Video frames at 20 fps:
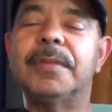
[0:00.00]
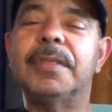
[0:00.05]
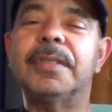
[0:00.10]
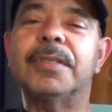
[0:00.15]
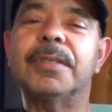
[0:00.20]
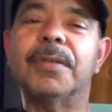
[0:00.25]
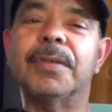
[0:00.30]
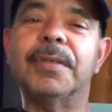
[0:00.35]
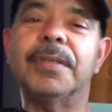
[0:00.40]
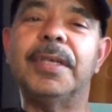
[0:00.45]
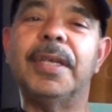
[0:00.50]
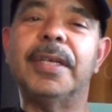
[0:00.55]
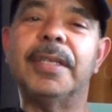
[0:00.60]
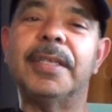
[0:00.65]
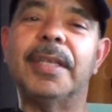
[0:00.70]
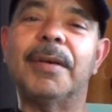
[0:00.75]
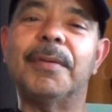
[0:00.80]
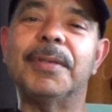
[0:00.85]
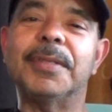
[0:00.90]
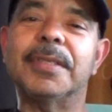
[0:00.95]
so yeah,
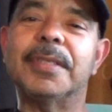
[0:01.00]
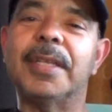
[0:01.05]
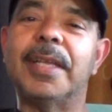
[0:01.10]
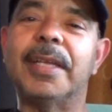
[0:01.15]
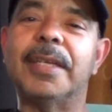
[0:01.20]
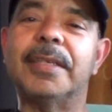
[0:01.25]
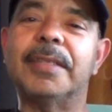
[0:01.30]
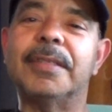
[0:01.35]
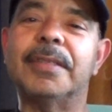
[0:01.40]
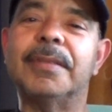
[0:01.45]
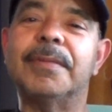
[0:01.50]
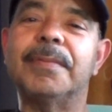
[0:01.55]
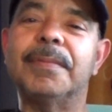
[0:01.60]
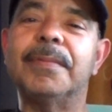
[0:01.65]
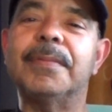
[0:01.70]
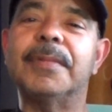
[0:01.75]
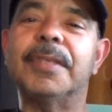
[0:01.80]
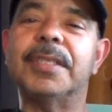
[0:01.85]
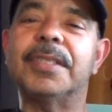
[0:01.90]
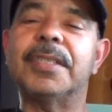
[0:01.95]
that was like
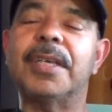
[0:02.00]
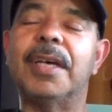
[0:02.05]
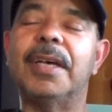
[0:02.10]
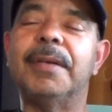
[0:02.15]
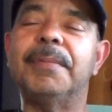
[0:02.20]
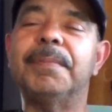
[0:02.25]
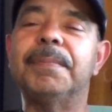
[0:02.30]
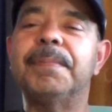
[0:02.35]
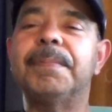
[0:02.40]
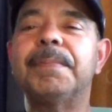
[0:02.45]
the time.